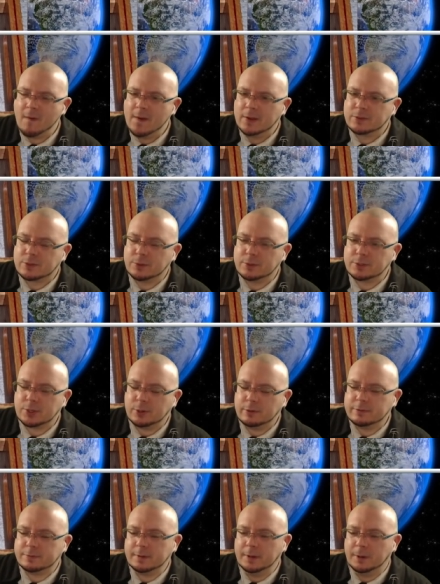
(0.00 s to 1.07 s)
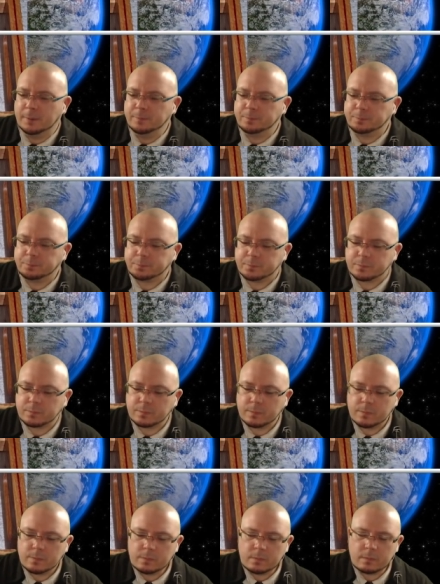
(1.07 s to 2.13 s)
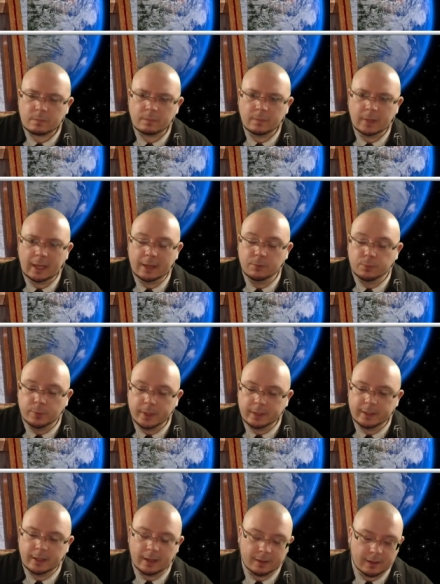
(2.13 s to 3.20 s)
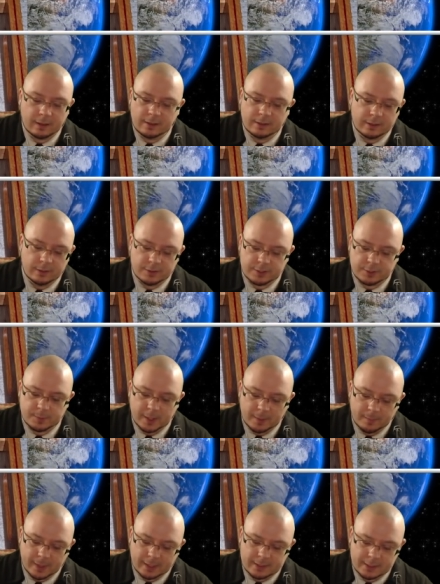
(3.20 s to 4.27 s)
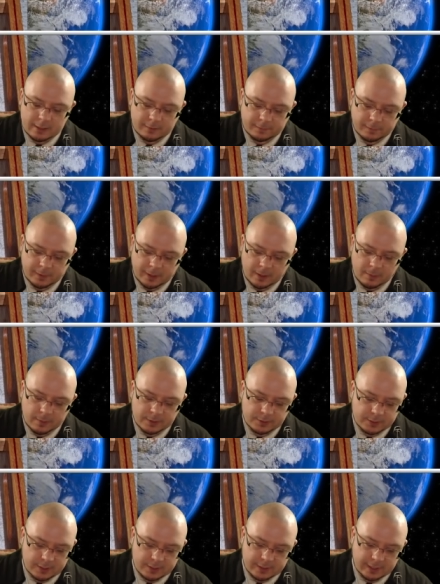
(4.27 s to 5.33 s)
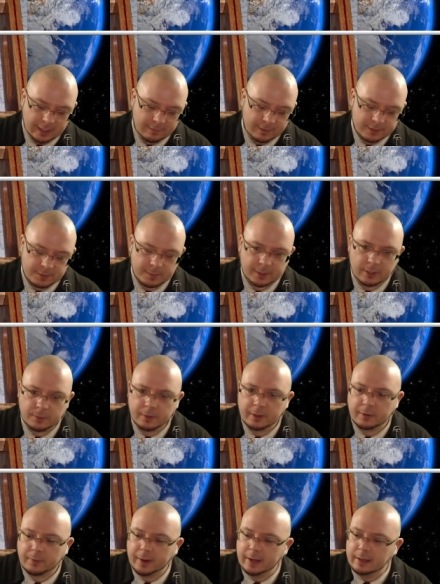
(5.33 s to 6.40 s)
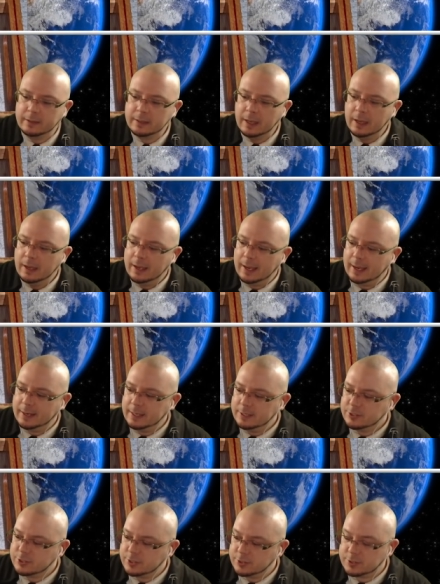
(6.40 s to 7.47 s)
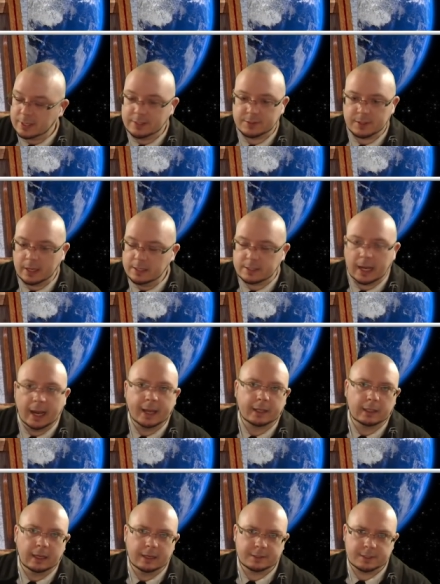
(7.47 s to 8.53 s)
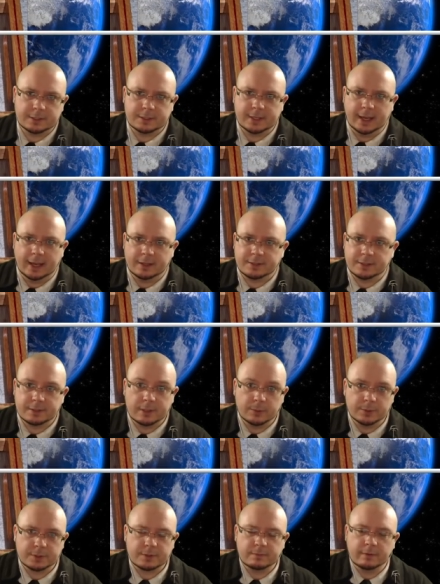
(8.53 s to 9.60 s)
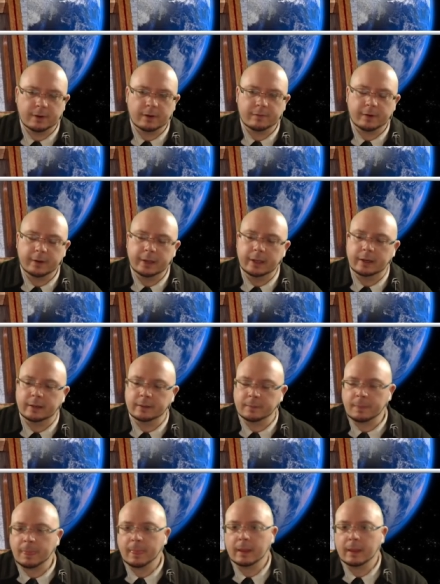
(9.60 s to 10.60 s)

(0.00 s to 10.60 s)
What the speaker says: So this whole film, this has been a big deal for him. His life hasn't been going great, and he's idolized his dad since he was very, very young.